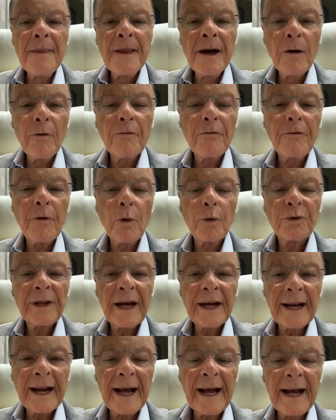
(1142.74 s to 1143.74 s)
will not
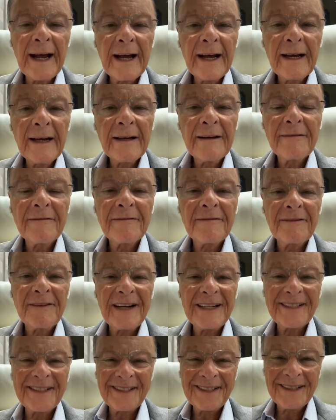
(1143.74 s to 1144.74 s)
return to me
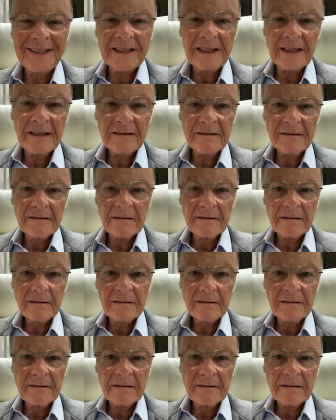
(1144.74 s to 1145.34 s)
void.